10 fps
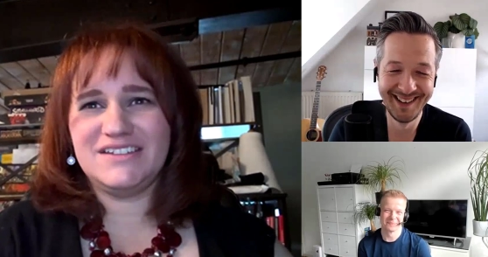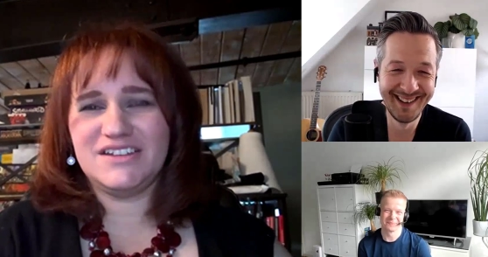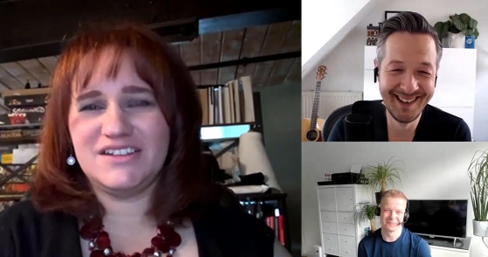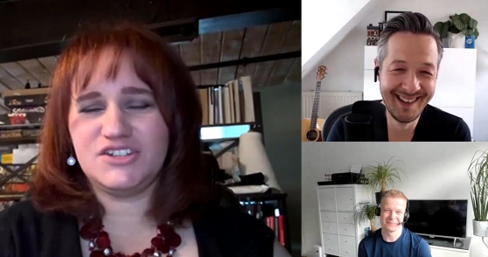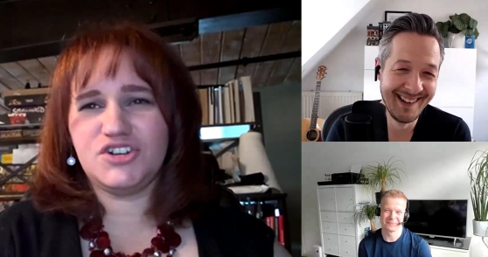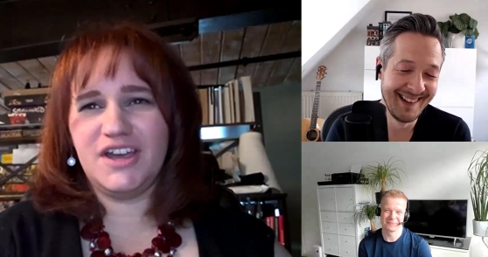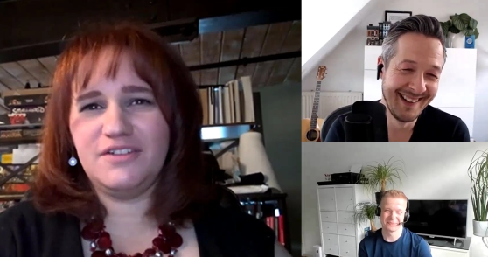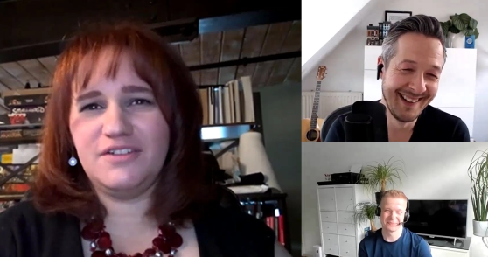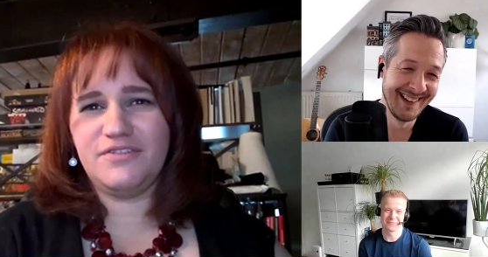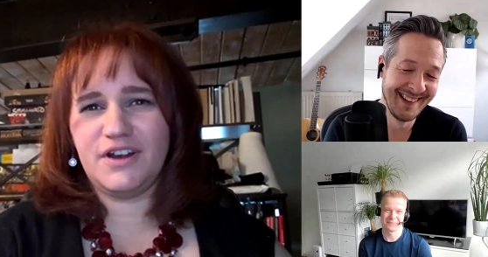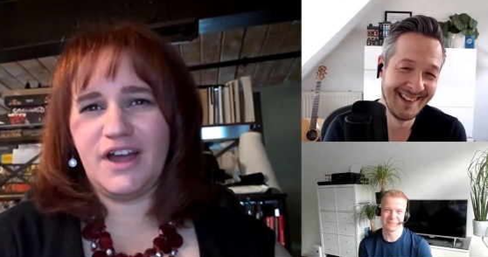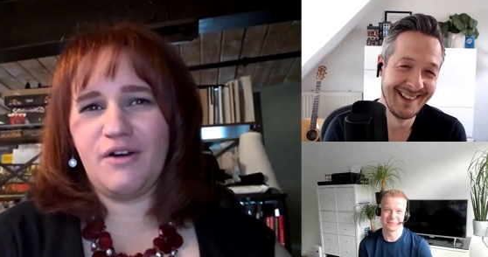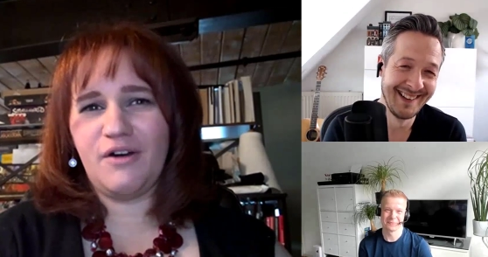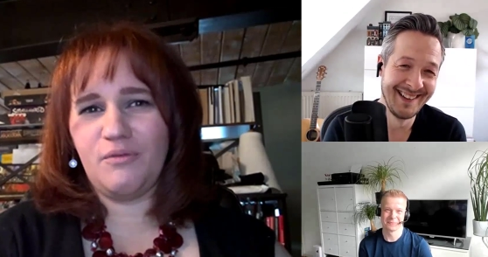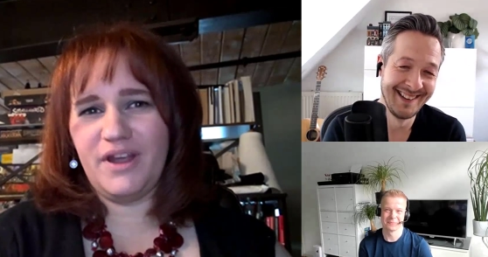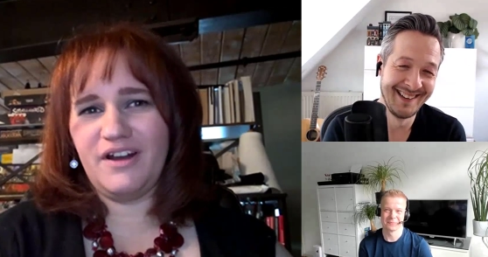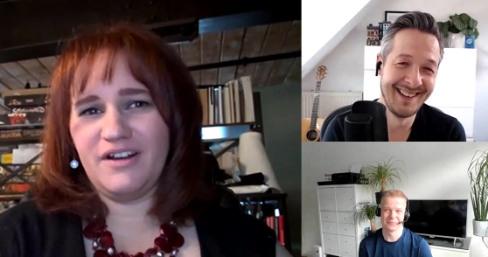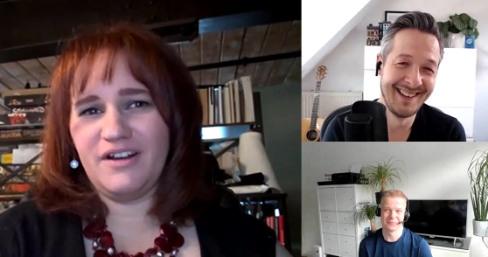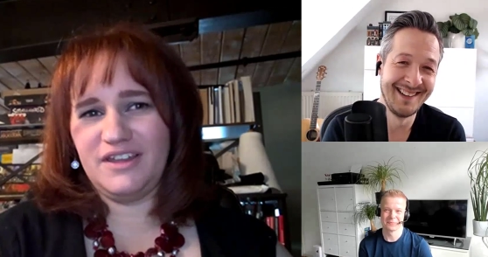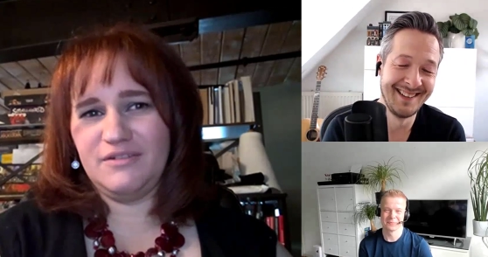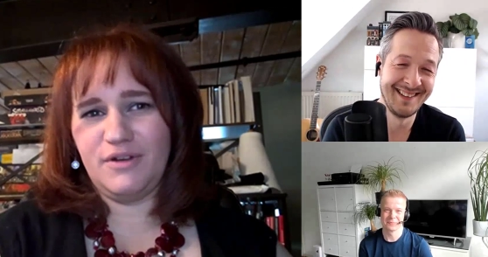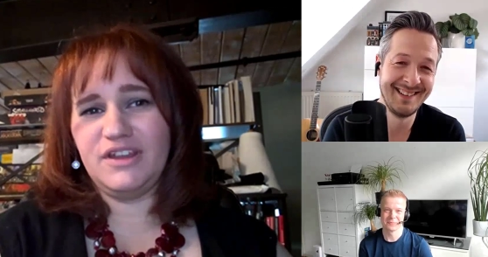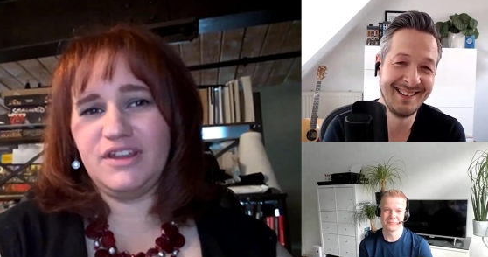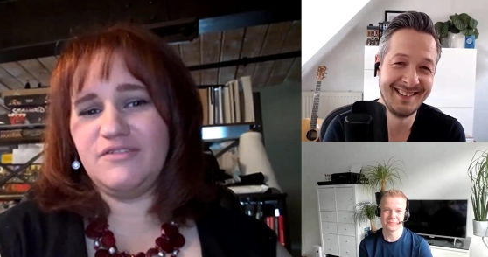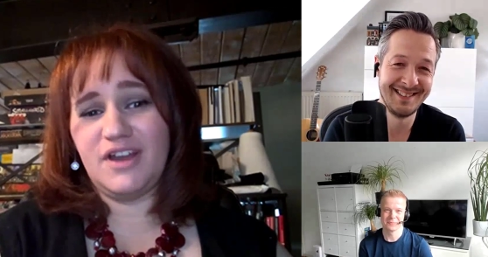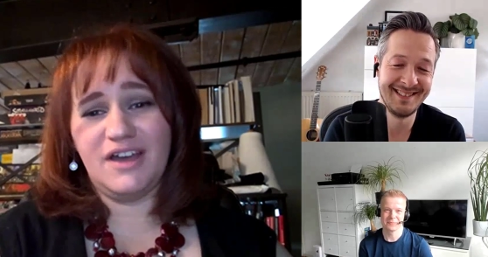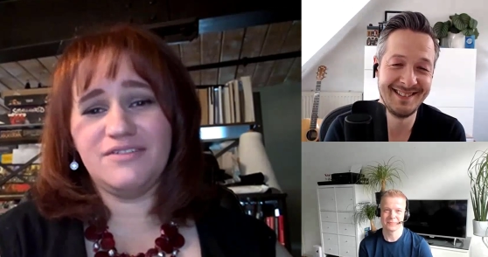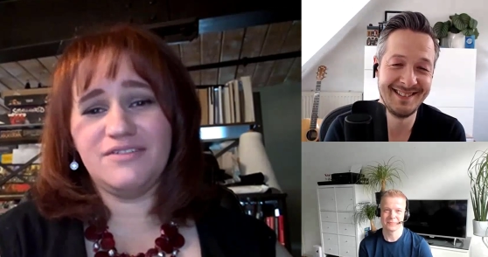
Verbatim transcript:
Speaker 1: and trying to figure out where where even